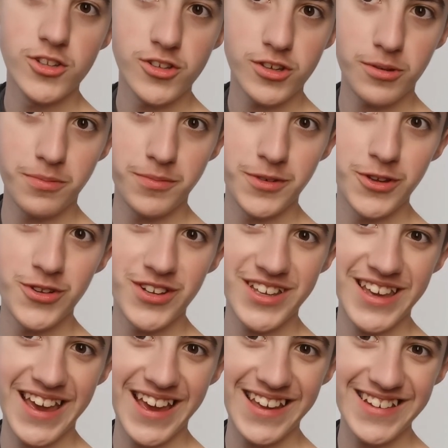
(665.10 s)
to
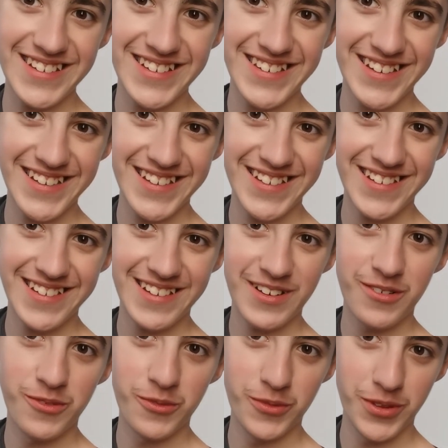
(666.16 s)
communicate
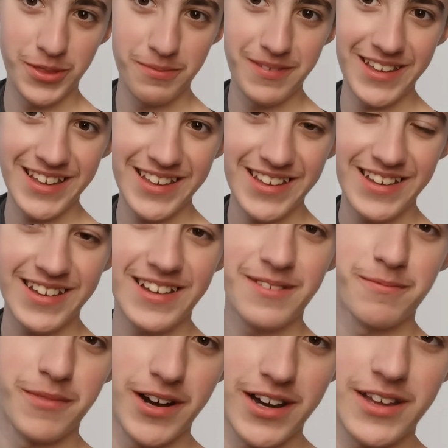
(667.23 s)
with me,
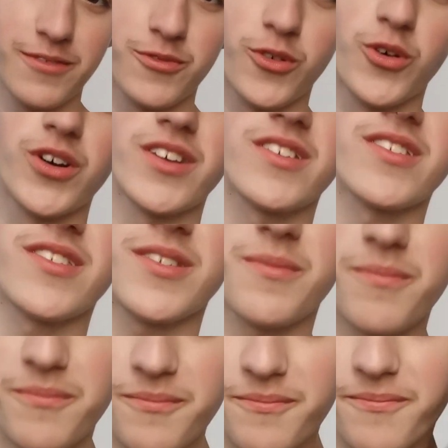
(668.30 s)
my voice,
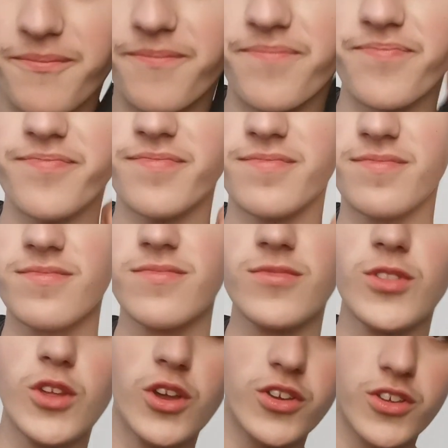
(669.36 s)

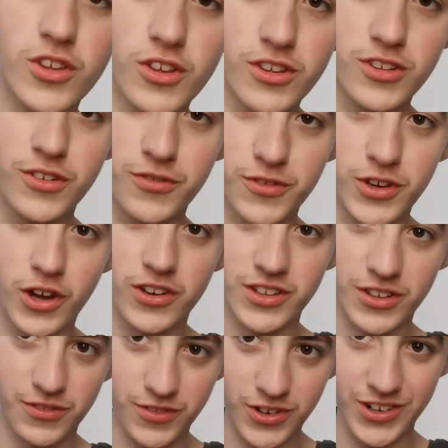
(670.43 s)
you, you've got
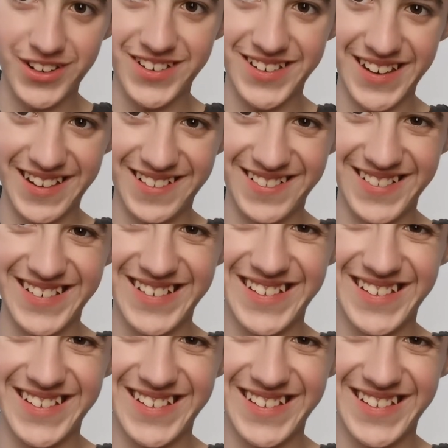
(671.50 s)
you've got it down.